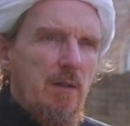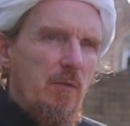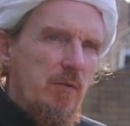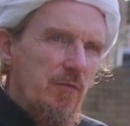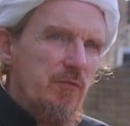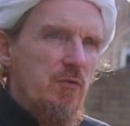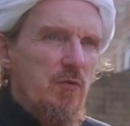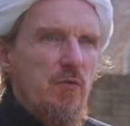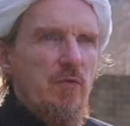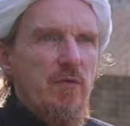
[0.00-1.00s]
We often
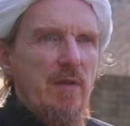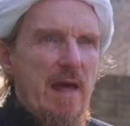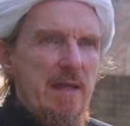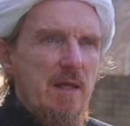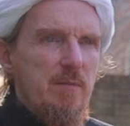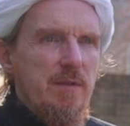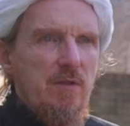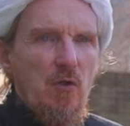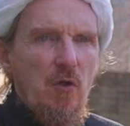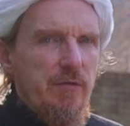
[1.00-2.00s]
use this adab in
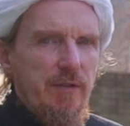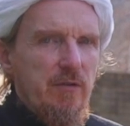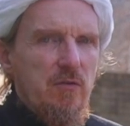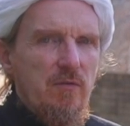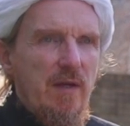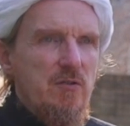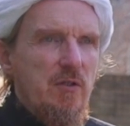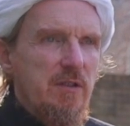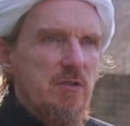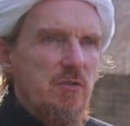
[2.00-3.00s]
the context of
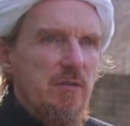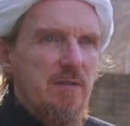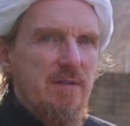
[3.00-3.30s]
education.